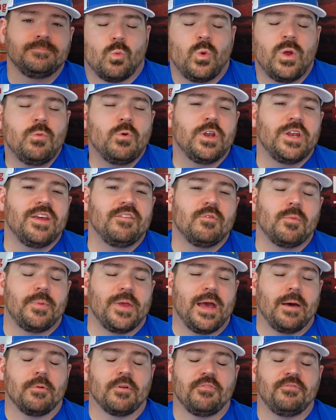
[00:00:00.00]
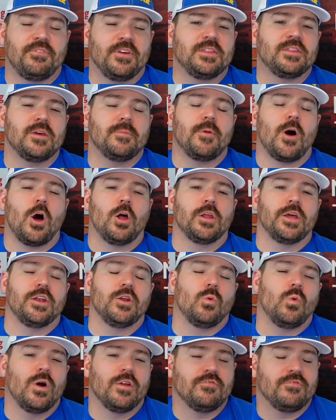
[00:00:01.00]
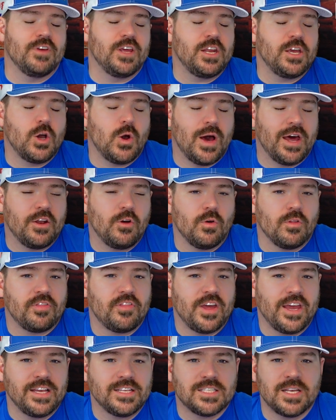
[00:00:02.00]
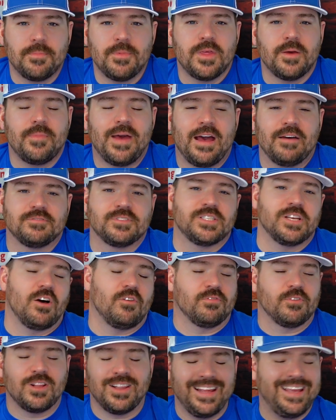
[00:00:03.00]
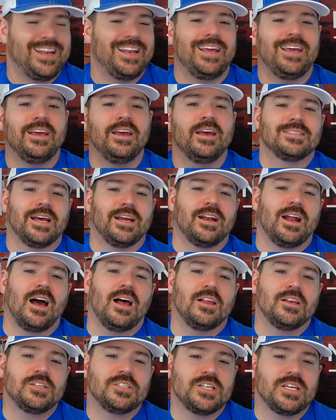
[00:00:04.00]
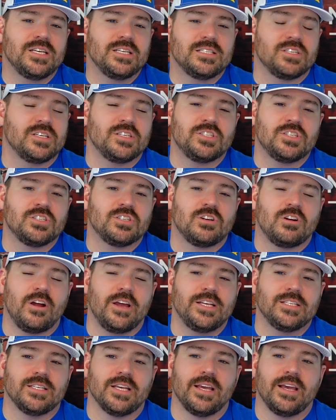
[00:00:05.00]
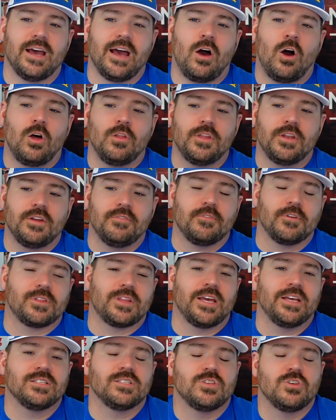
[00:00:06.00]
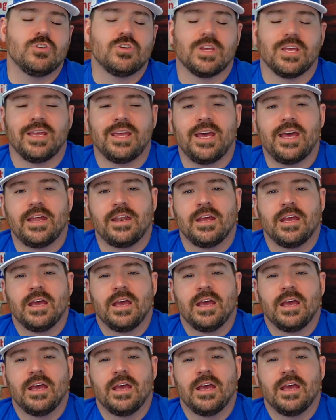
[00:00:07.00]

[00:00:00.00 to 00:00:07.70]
We wouldn't even be able to fit them all into one video, I don't think. Some of them have self-cleaning technologies. It's just crazy, all the different things that you can get.